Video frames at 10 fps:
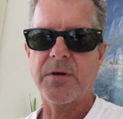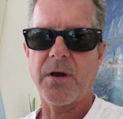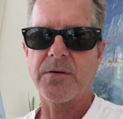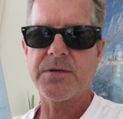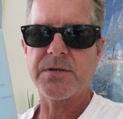
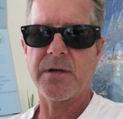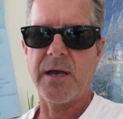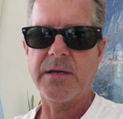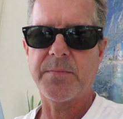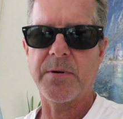Coast
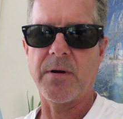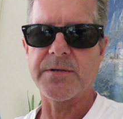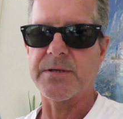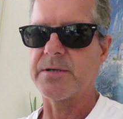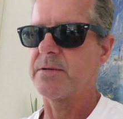
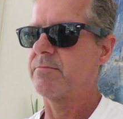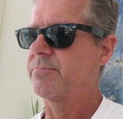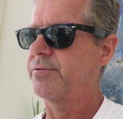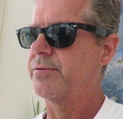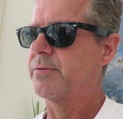
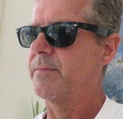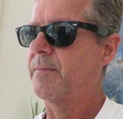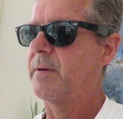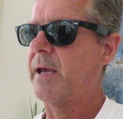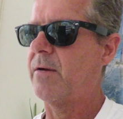Enterprises.
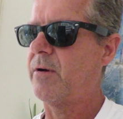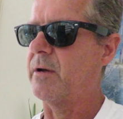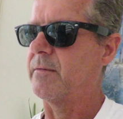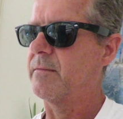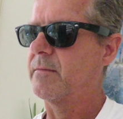Get on it.